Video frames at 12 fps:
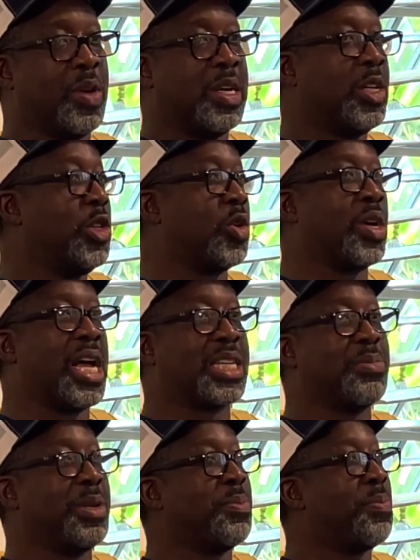you could
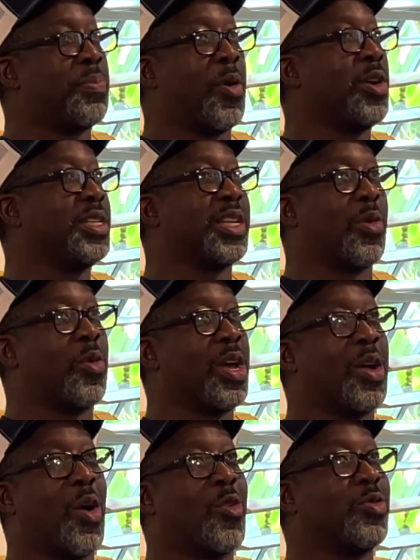ask me points away
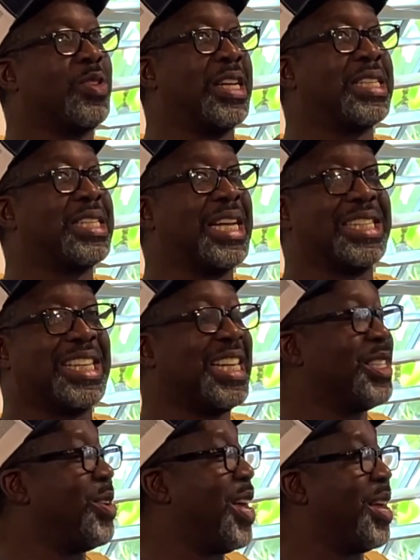how distance
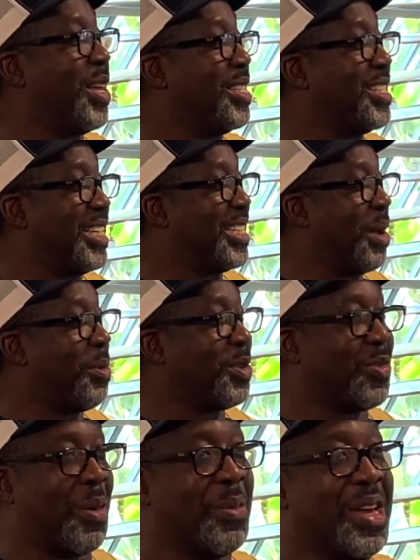is there and St. Thomas
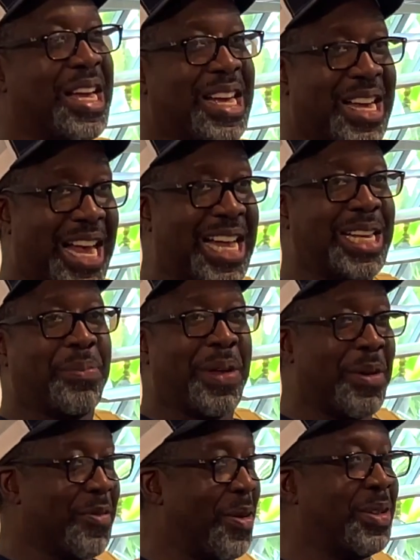from
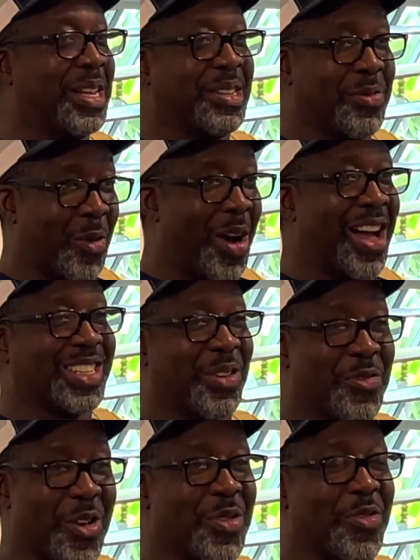anything from the
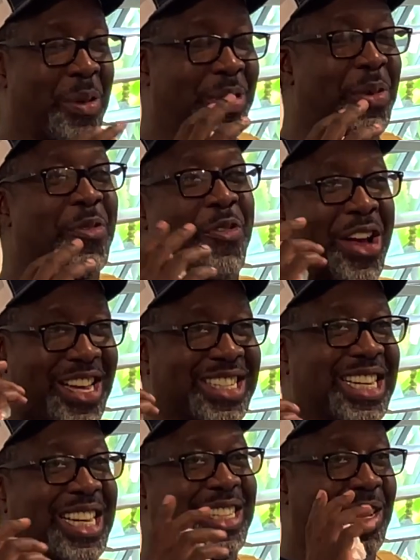waterfront, from the fire
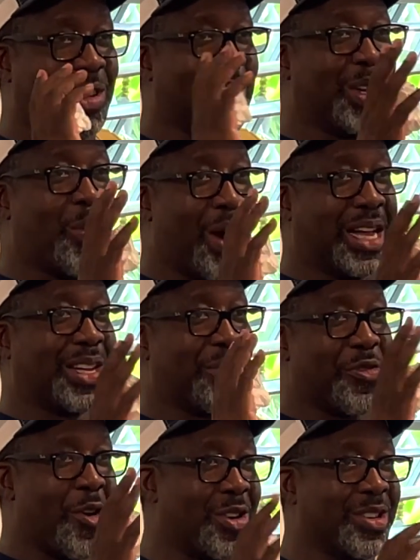station down the waterfront